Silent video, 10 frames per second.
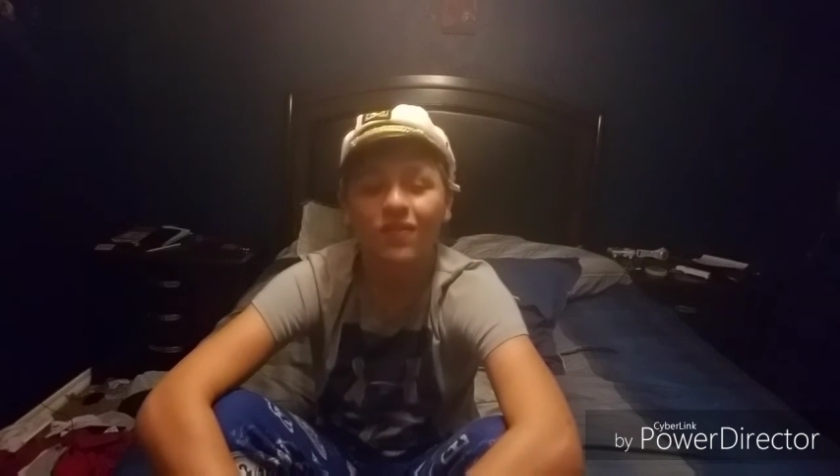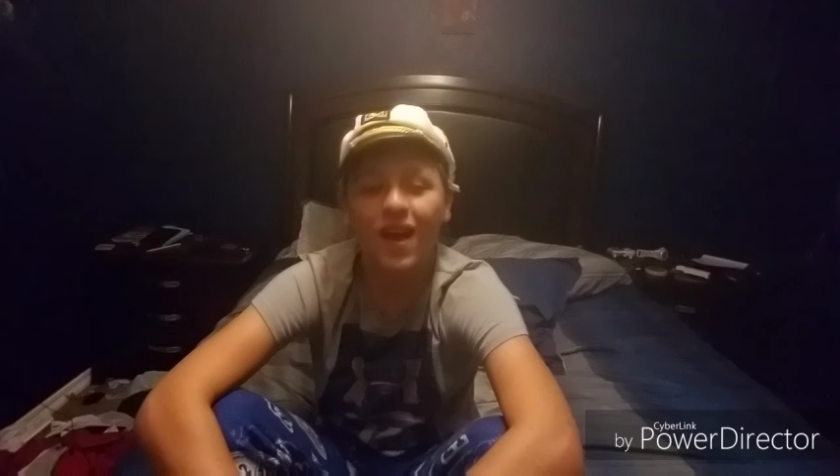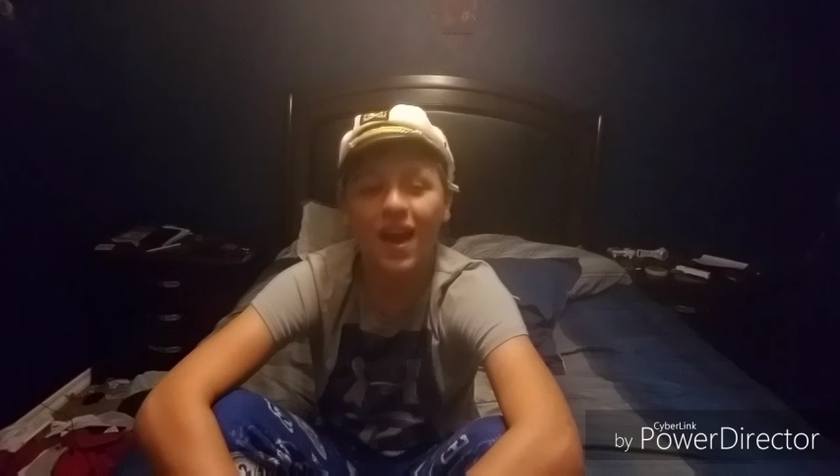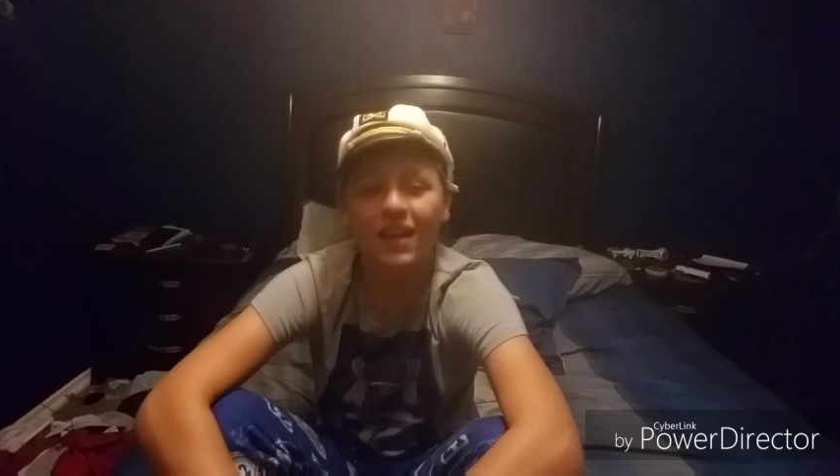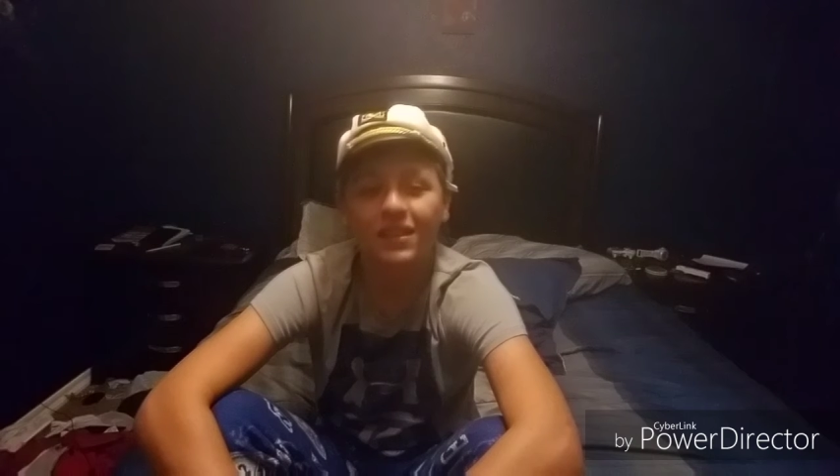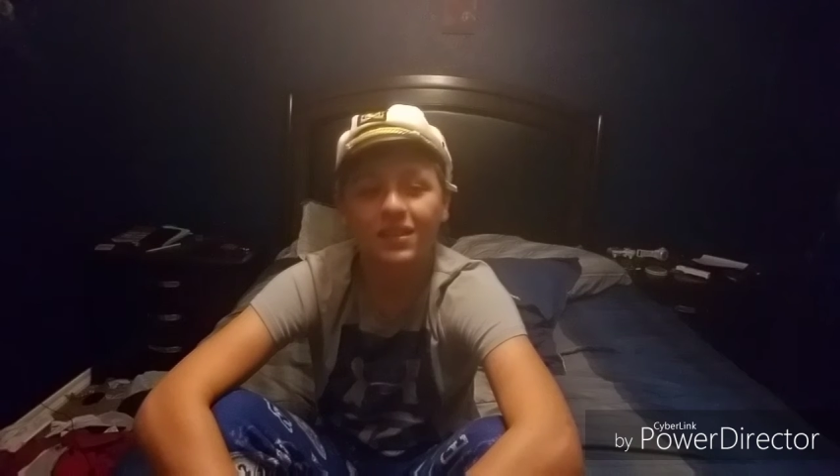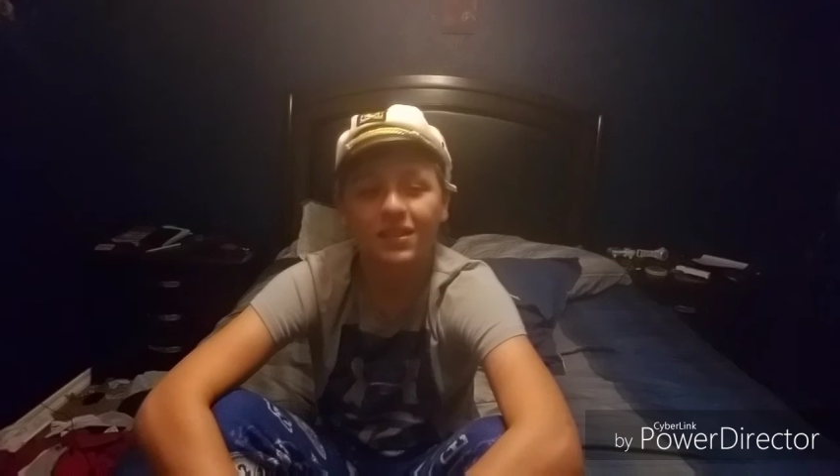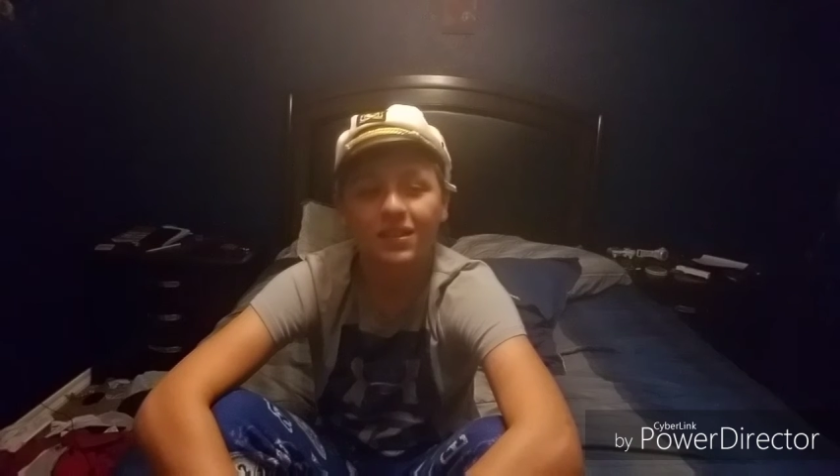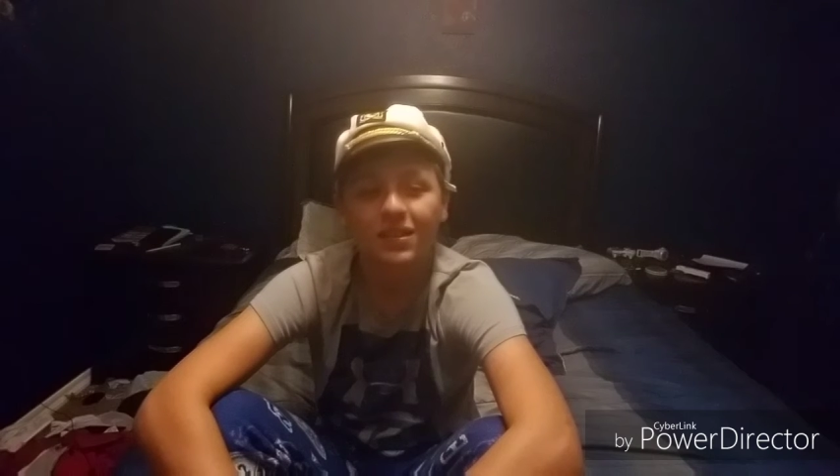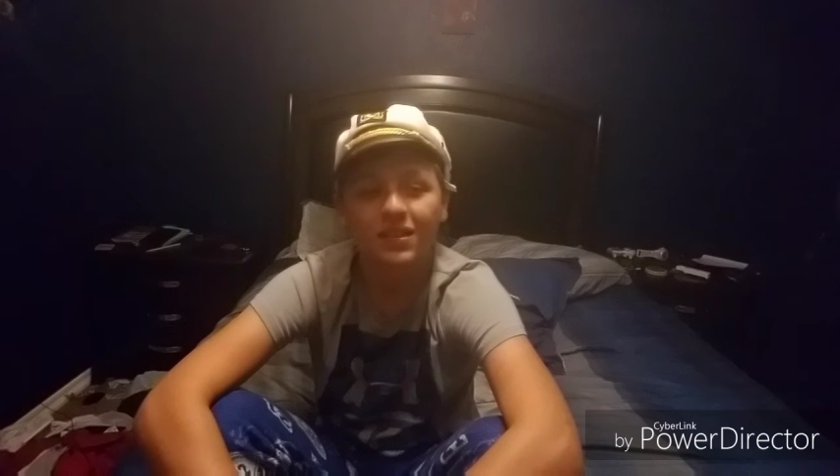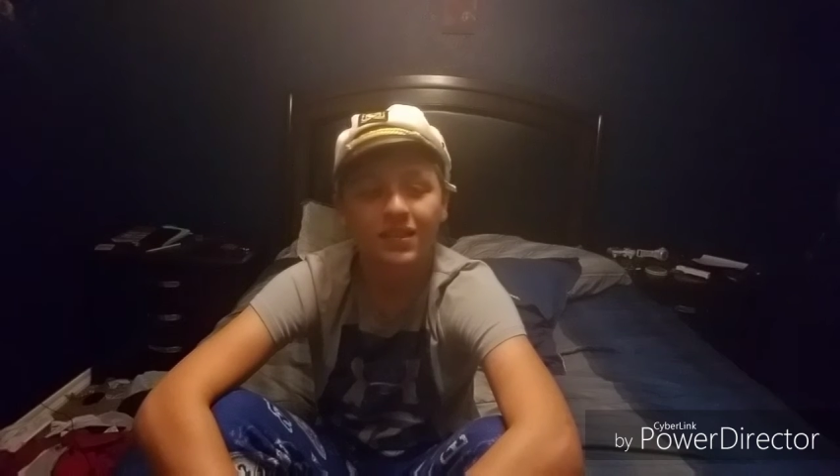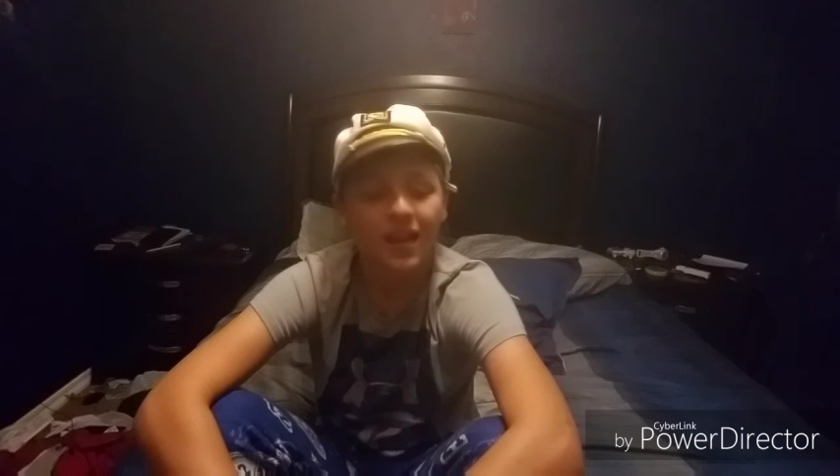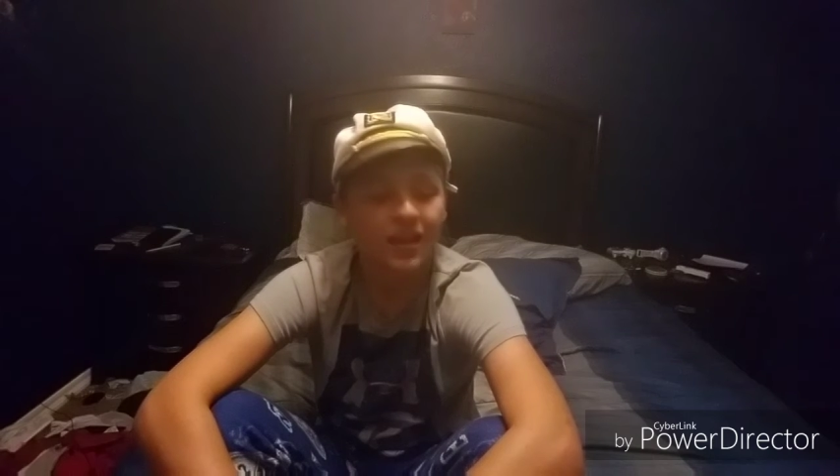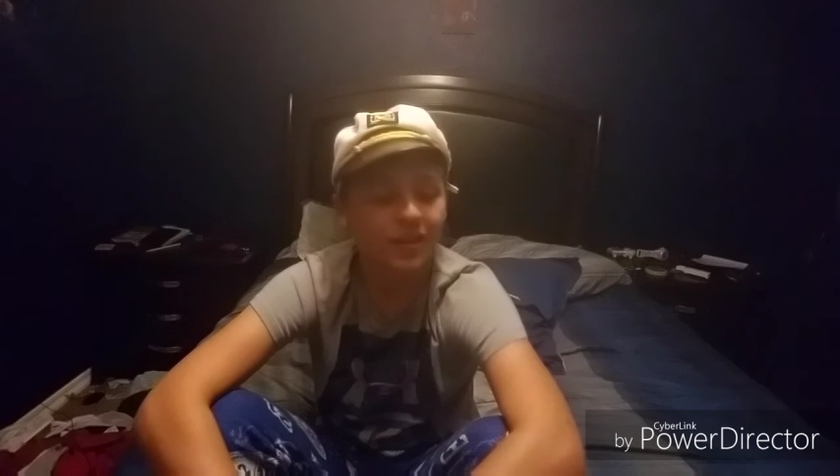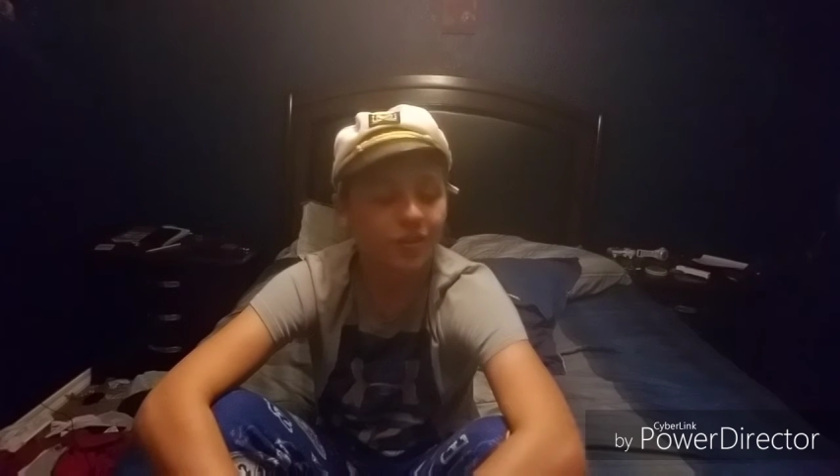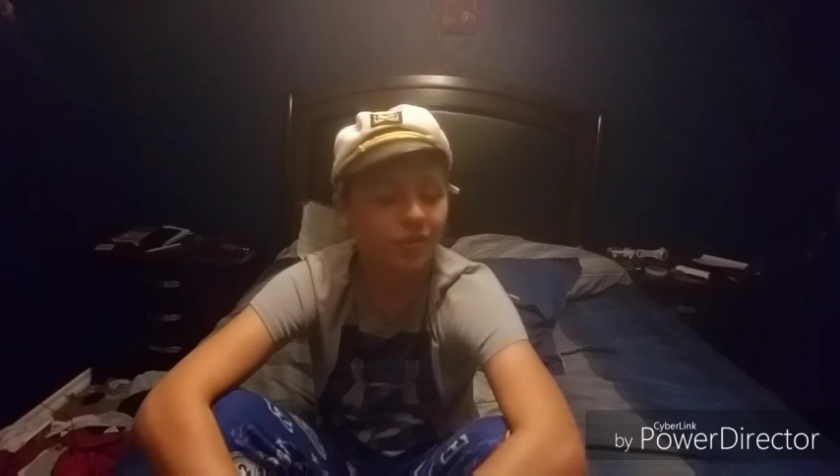fact that